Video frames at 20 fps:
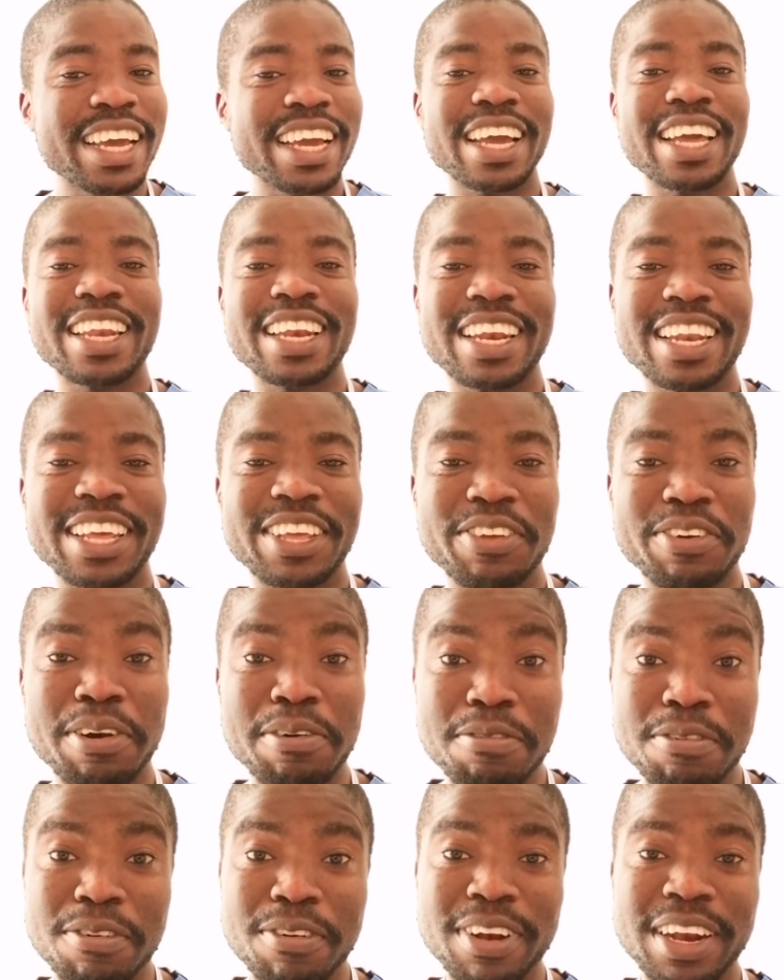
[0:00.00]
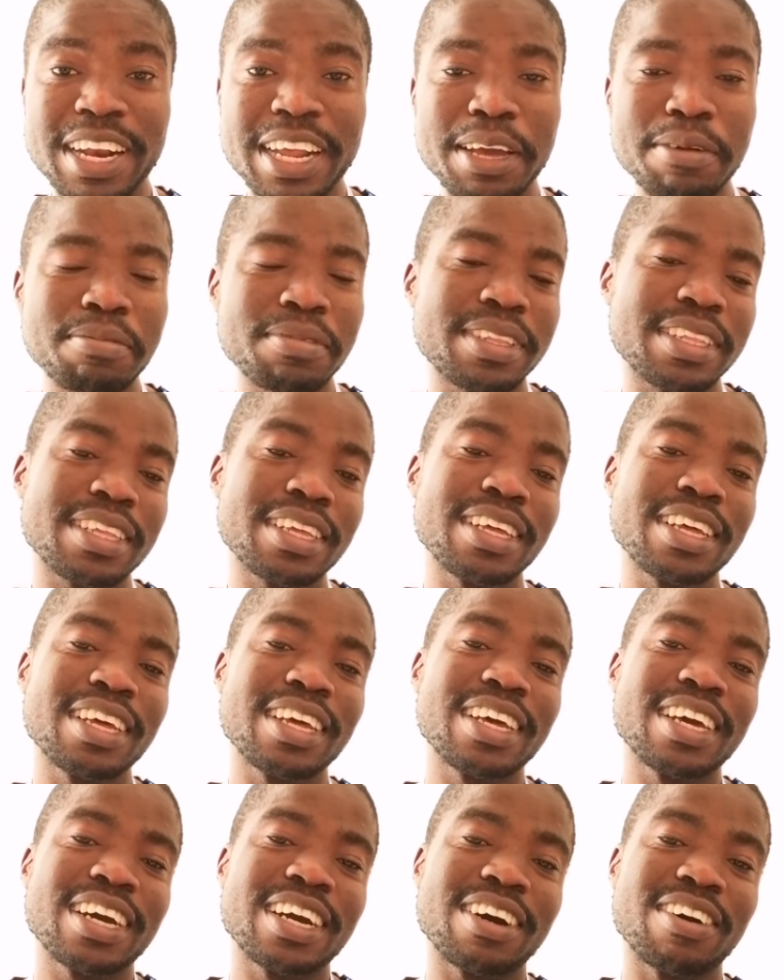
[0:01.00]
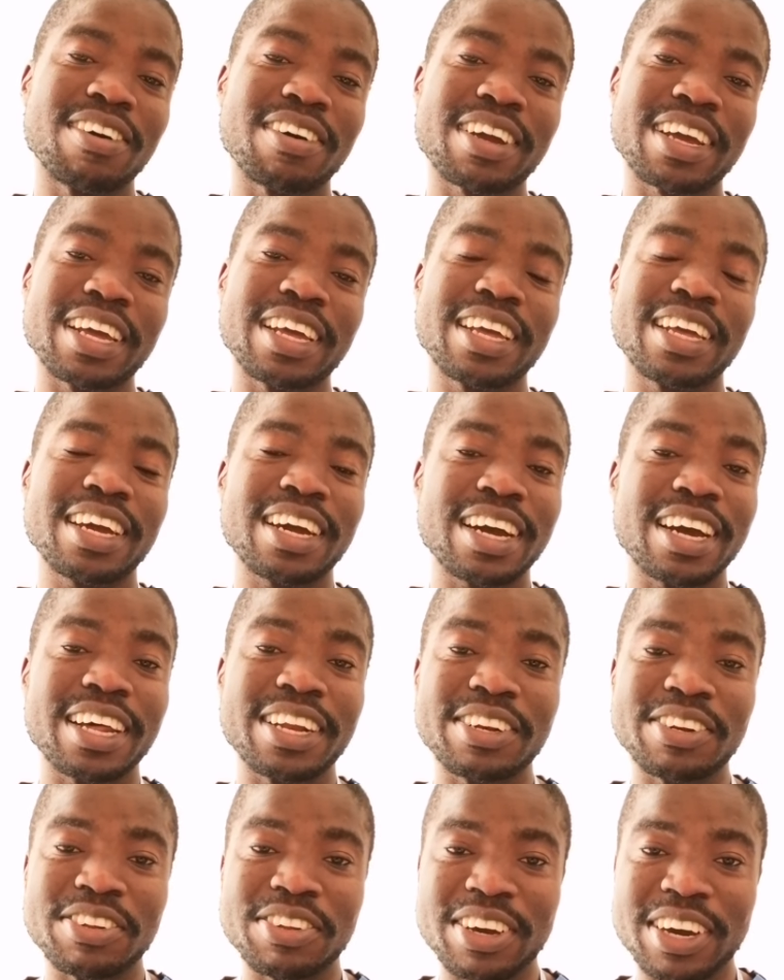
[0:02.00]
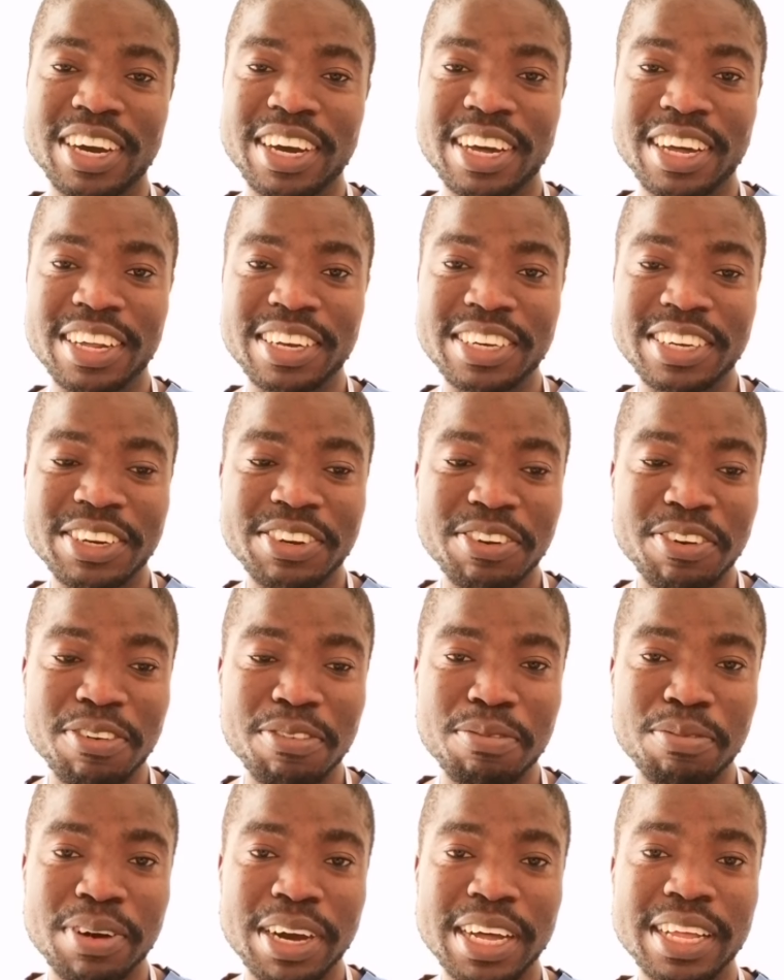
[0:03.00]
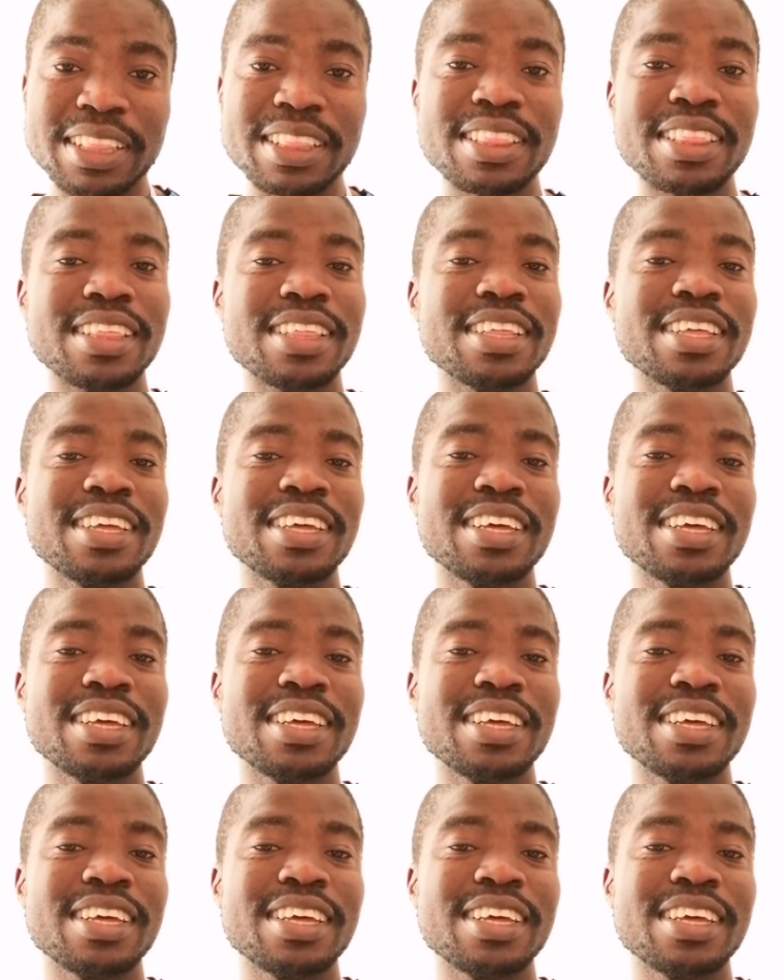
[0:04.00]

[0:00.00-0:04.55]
Kindly your full names, okay, and your date of birth.